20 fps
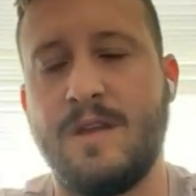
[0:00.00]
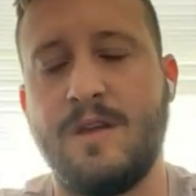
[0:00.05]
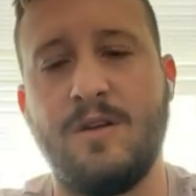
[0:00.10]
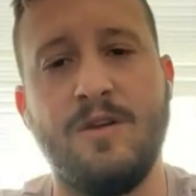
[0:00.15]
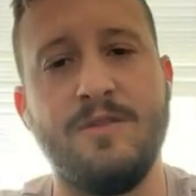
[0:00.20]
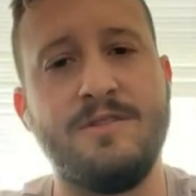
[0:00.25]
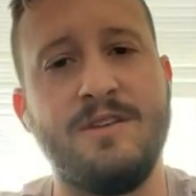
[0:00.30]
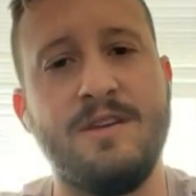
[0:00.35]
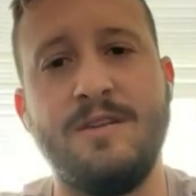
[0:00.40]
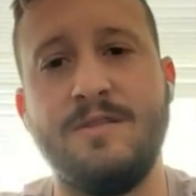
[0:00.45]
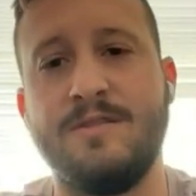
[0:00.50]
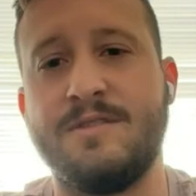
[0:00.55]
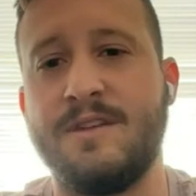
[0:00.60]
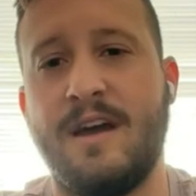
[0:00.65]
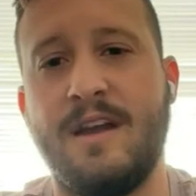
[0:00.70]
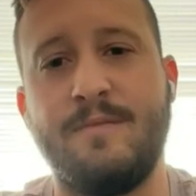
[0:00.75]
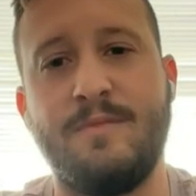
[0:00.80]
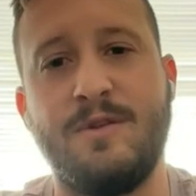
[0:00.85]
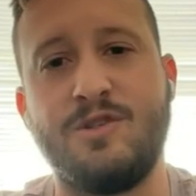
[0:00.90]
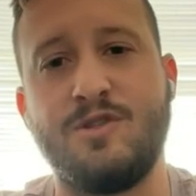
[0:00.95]
Closing, you
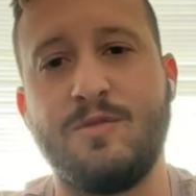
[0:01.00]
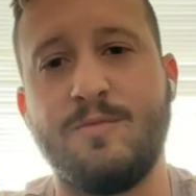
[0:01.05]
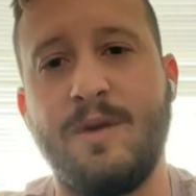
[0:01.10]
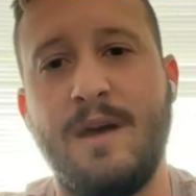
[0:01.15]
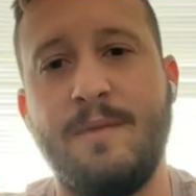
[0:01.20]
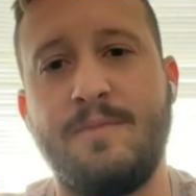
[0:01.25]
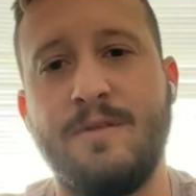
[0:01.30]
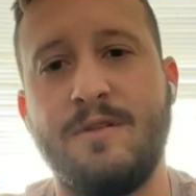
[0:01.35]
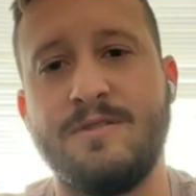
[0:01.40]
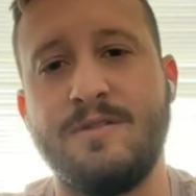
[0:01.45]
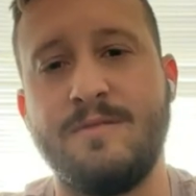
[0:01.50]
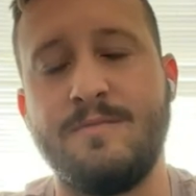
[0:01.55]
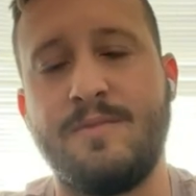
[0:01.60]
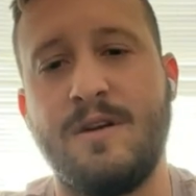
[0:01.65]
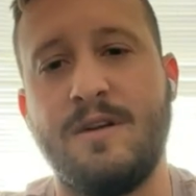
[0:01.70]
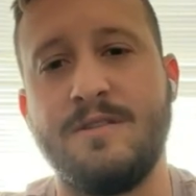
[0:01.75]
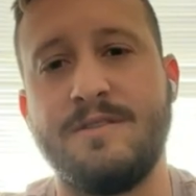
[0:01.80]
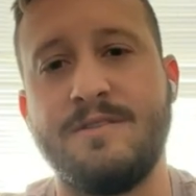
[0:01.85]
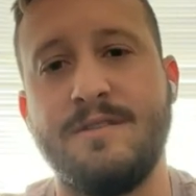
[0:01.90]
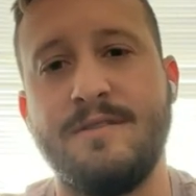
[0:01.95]
sign a bunch of papers in
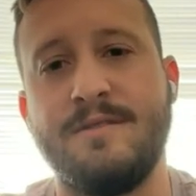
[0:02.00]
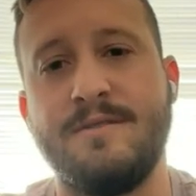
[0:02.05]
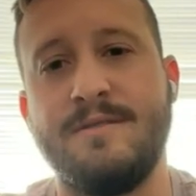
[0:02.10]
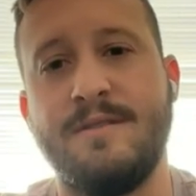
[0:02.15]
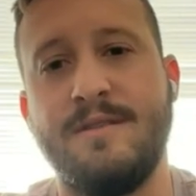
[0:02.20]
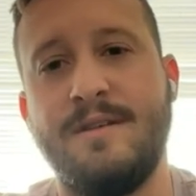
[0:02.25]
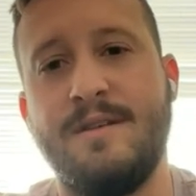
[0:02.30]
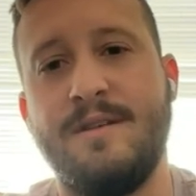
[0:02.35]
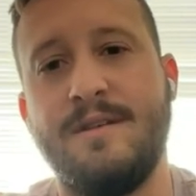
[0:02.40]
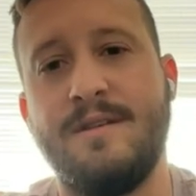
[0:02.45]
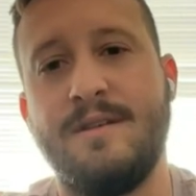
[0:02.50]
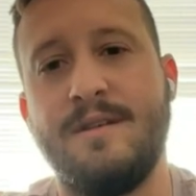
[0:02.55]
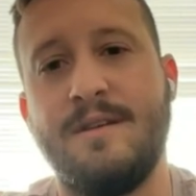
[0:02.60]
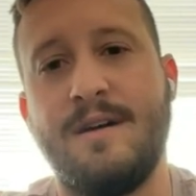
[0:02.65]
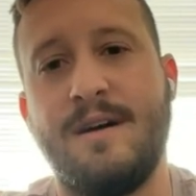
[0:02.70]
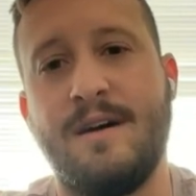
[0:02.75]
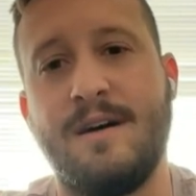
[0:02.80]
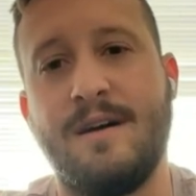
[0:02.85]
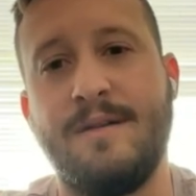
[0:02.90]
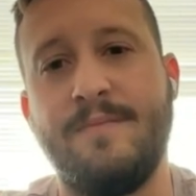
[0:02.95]
person,
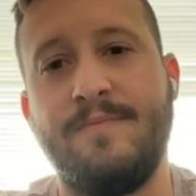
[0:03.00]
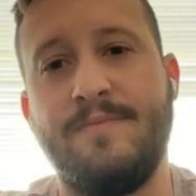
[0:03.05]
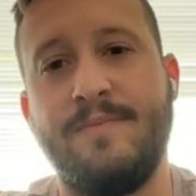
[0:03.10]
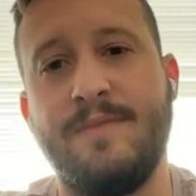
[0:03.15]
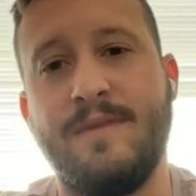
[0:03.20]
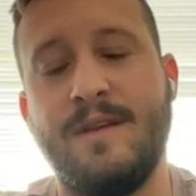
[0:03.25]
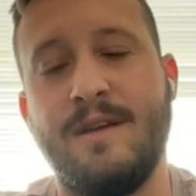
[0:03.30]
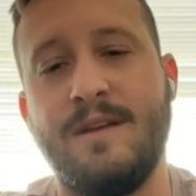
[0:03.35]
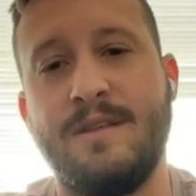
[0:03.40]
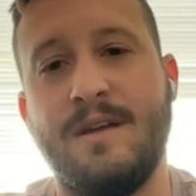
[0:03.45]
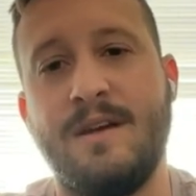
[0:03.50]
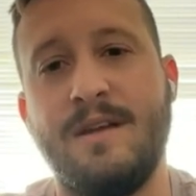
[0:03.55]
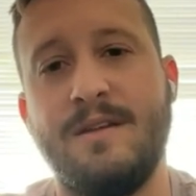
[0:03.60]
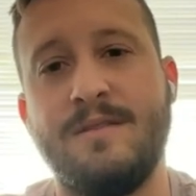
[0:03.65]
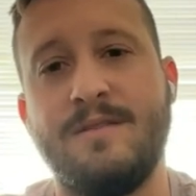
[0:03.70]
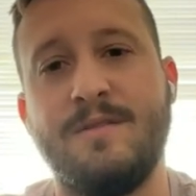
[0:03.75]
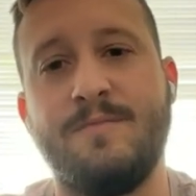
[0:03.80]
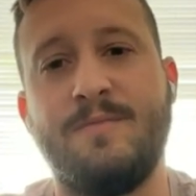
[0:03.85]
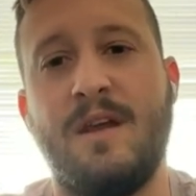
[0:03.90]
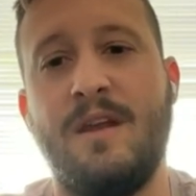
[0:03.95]
and
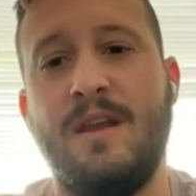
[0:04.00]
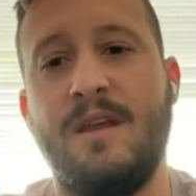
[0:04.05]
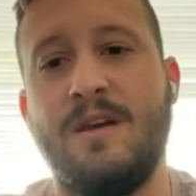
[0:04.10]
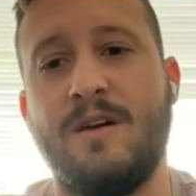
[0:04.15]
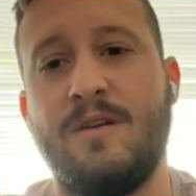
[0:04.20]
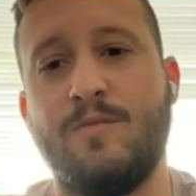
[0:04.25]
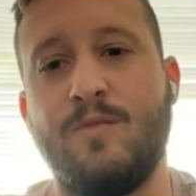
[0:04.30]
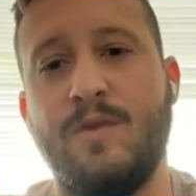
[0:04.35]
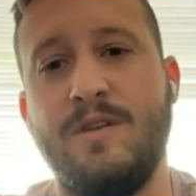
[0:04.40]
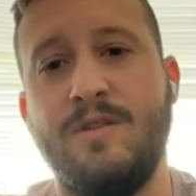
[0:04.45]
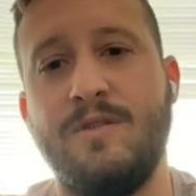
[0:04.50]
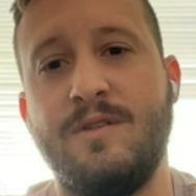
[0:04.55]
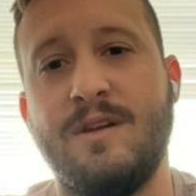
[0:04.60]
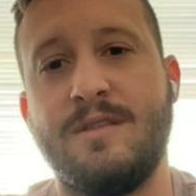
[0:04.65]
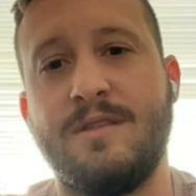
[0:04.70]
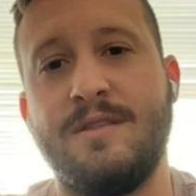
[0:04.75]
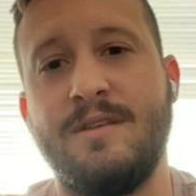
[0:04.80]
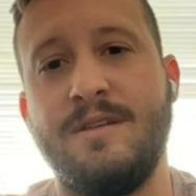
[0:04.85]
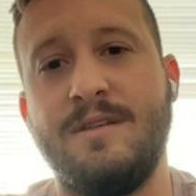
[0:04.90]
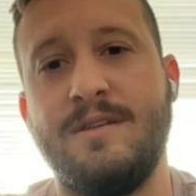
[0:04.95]
then depending on when you
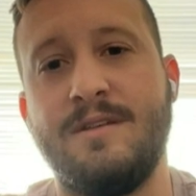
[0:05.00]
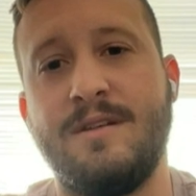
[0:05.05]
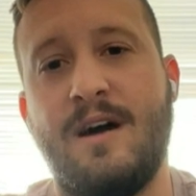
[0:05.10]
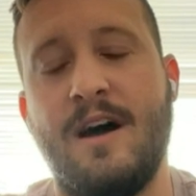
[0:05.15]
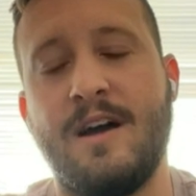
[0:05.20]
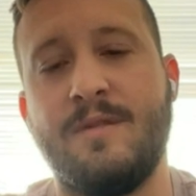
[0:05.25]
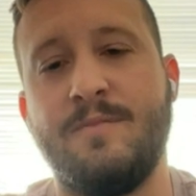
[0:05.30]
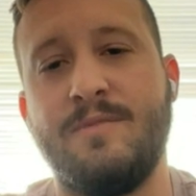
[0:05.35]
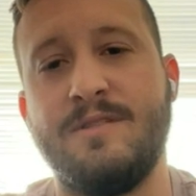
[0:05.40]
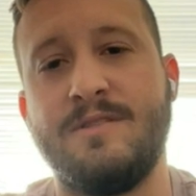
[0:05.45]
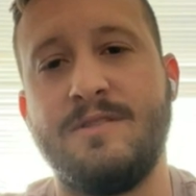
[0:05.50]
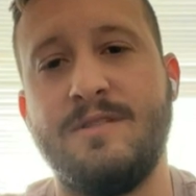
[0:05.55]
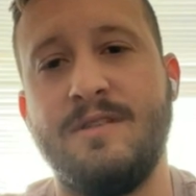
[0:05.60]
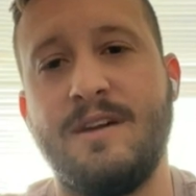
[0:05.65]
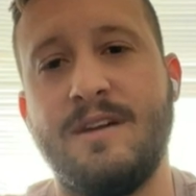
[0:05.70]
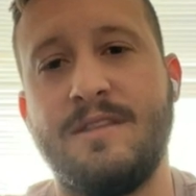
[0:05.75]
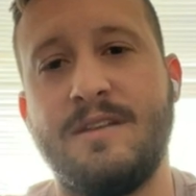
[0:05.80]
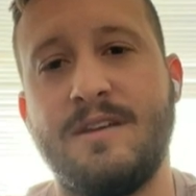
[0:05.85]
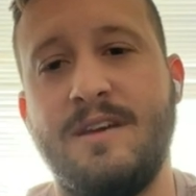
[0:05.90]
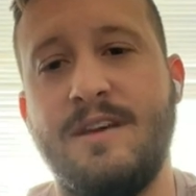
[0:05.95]
get the occupancy,
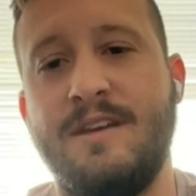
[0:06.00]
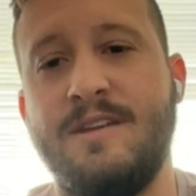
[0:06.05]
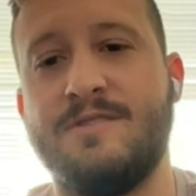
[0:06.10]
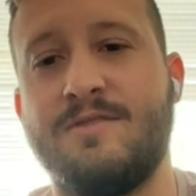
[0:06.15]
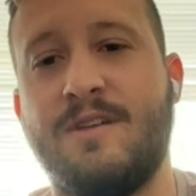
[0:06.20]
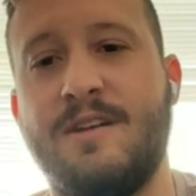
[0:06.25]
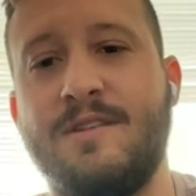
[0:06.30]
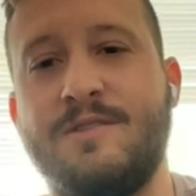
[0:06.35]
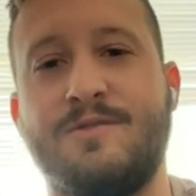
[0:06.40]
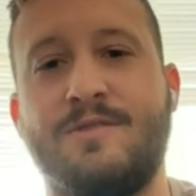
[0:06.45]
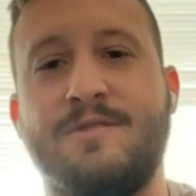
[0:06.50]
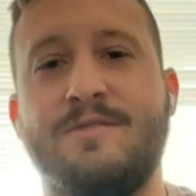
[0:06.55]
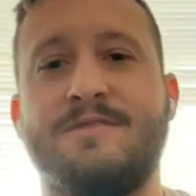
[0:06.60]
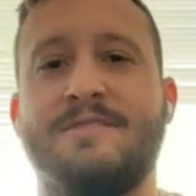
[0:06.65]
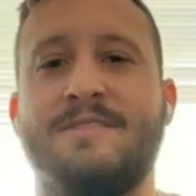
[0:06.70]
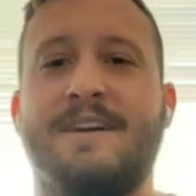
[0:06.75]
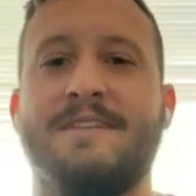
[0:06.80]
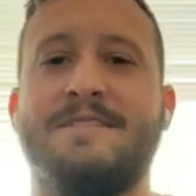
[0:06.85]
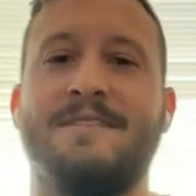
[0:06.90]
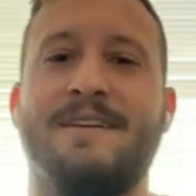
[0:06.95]
you get the keys, right, Jordan?
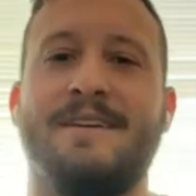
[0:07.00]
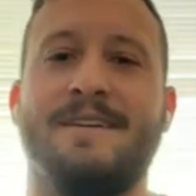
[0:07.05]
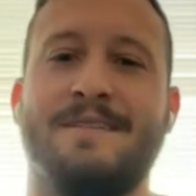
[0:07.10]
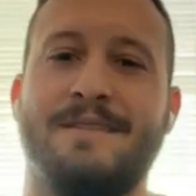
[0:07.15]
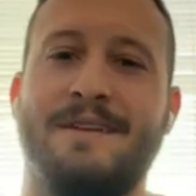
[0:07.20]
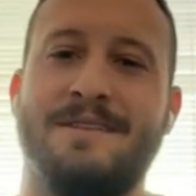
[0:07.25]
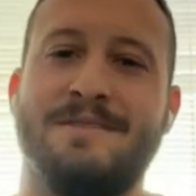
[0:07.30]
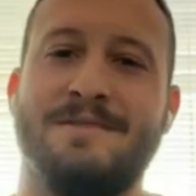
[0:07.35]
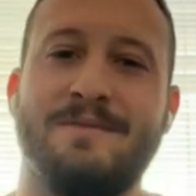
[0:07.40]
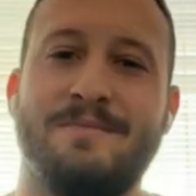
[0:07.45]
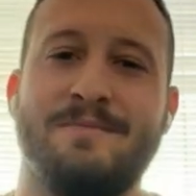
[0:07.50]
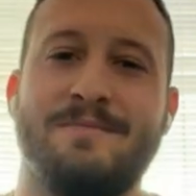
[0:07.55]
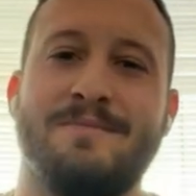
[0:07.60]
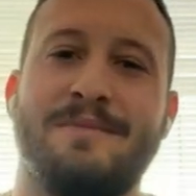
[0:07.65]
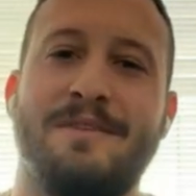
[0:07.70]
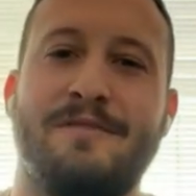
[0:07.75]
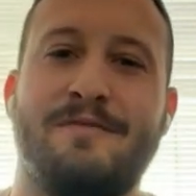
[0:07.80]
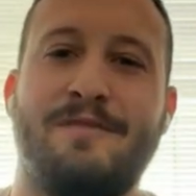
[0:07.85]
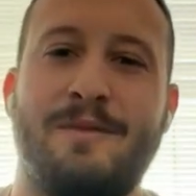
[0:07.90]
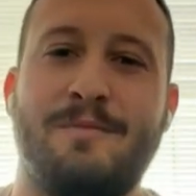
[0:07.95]
So that's the
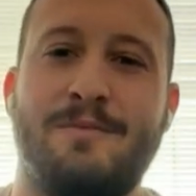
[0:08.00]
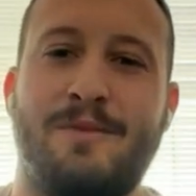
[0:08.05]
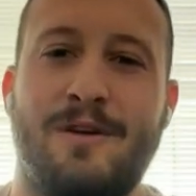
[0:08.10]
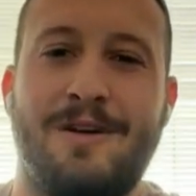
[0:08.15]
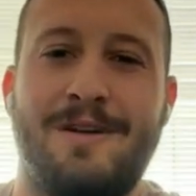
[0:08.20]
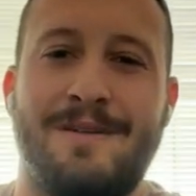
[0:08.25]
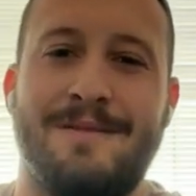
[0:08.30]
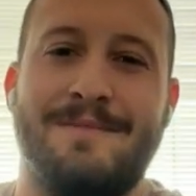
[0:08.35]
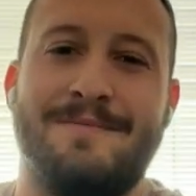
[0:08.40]
fun part.